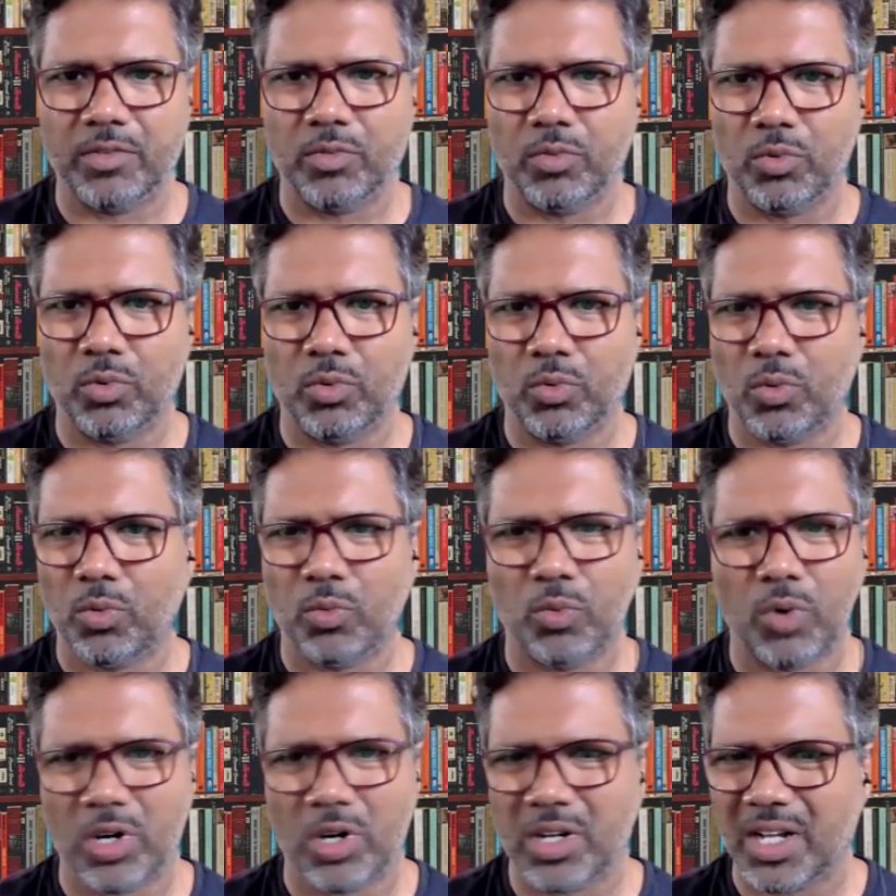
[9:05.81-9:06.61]
w-
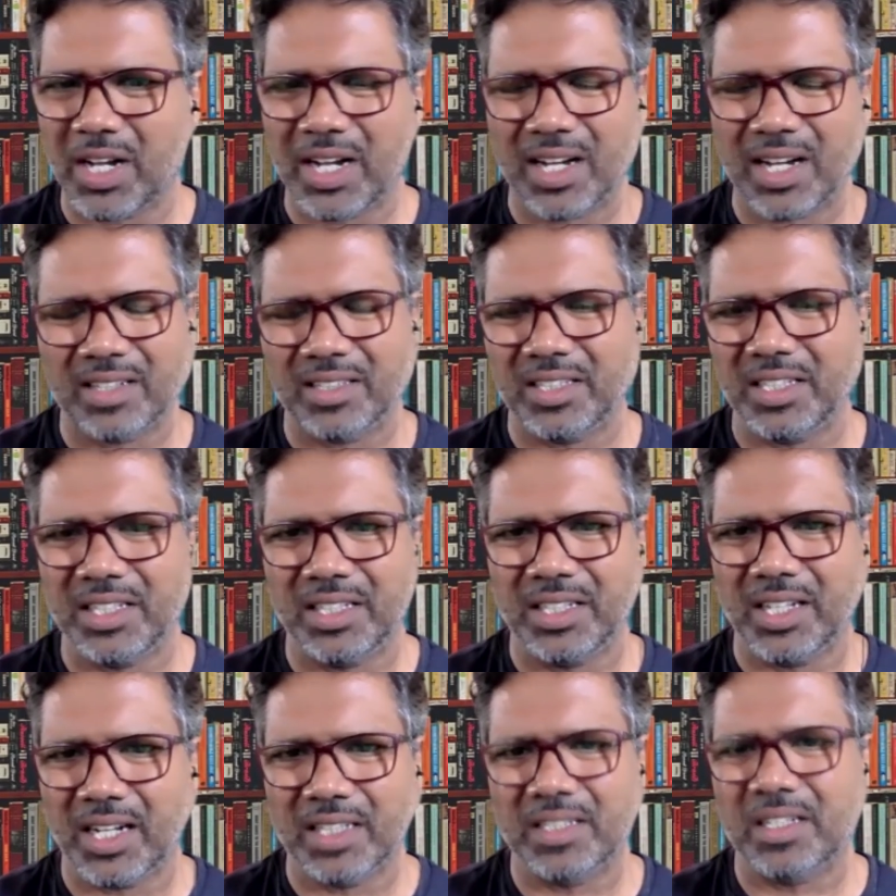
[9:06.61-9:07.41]
what are
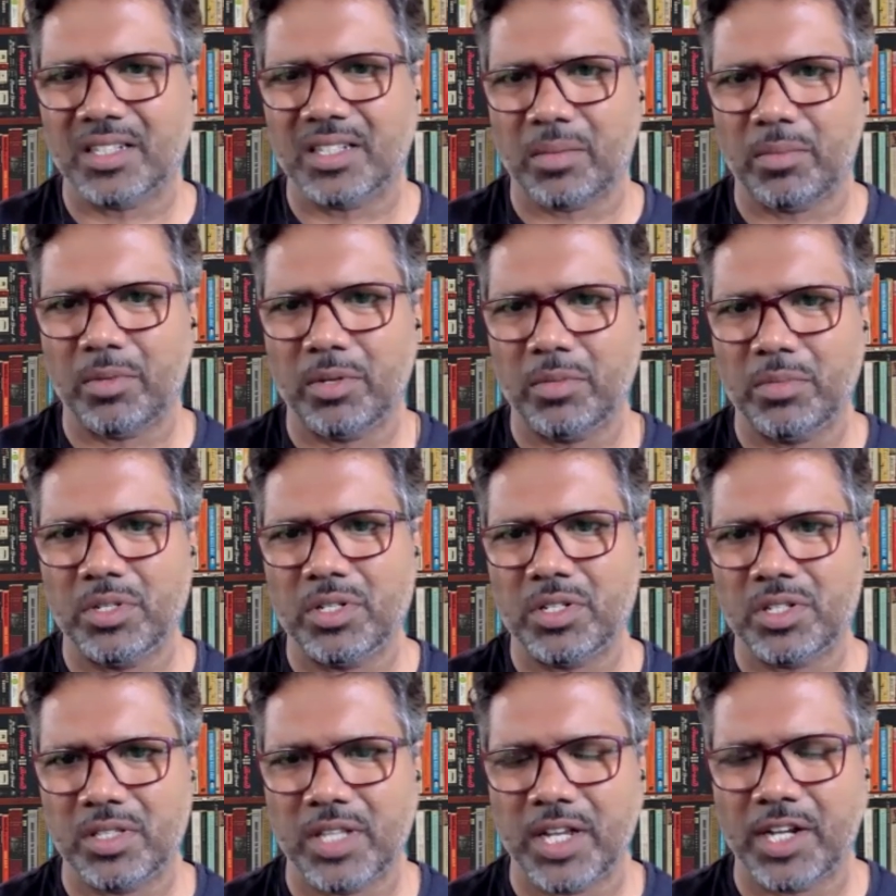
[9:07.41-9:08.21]
the other
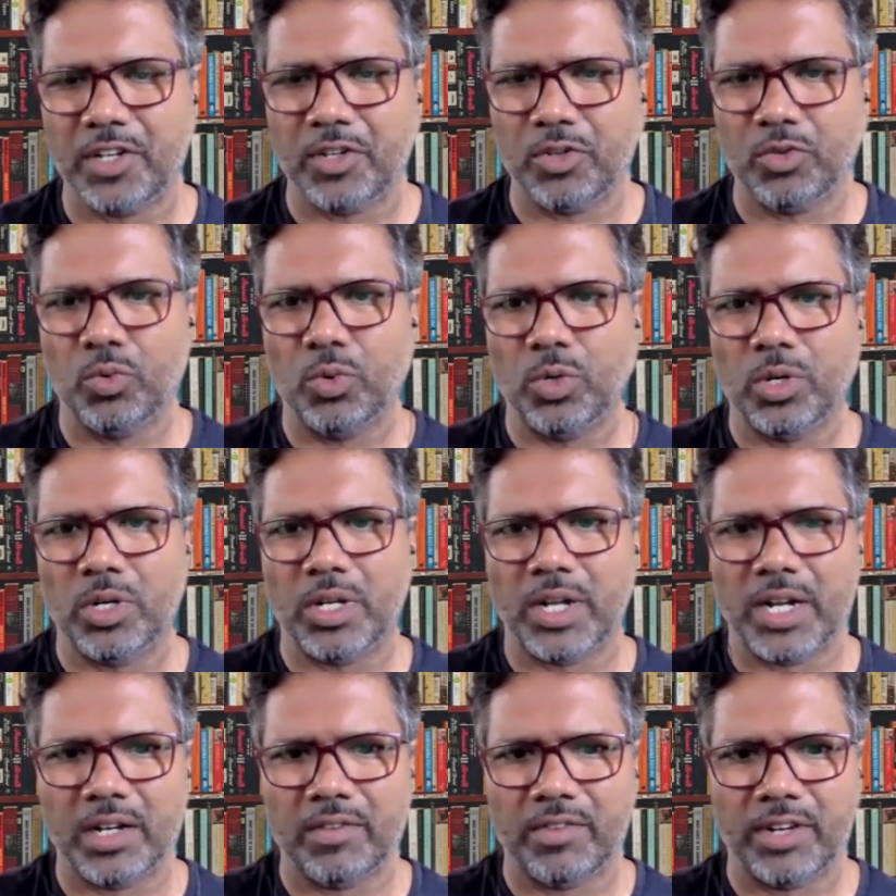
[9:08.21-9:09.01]
supplements that you would
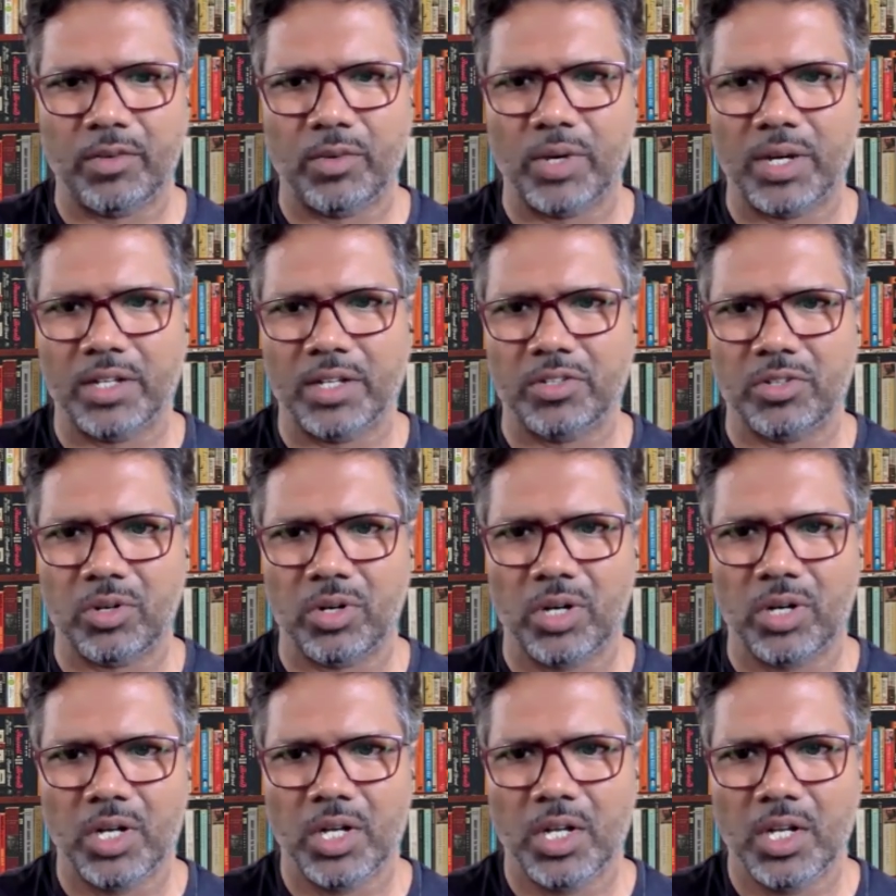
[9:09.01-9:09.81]
kind of advise
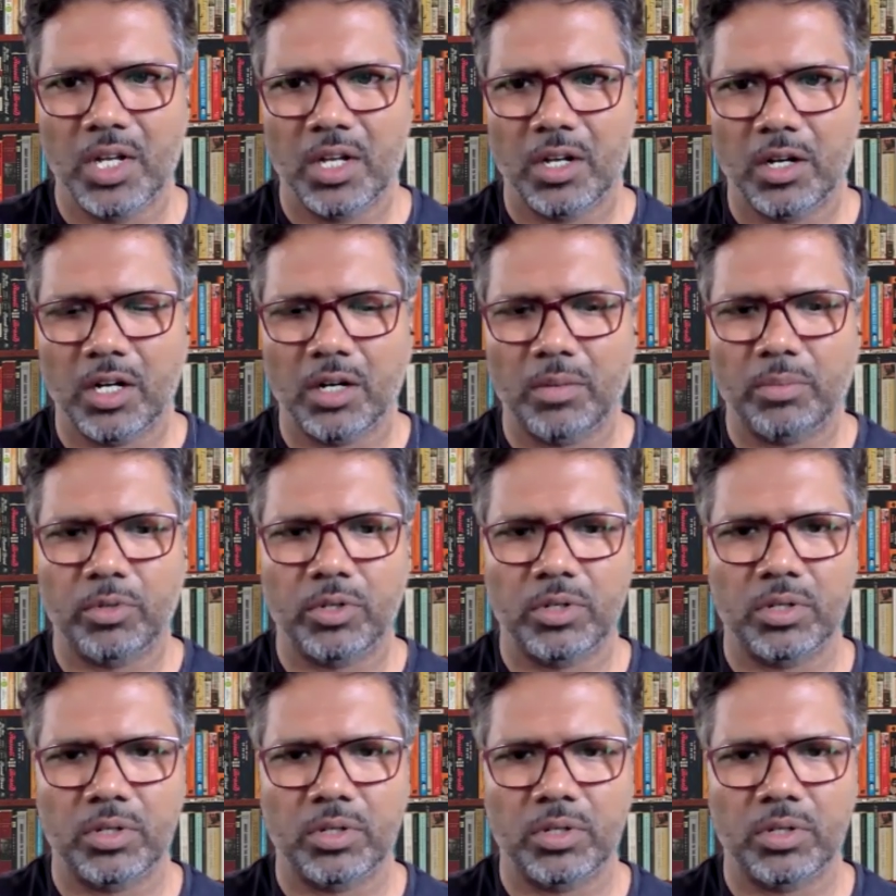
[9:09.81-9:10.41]
or uh,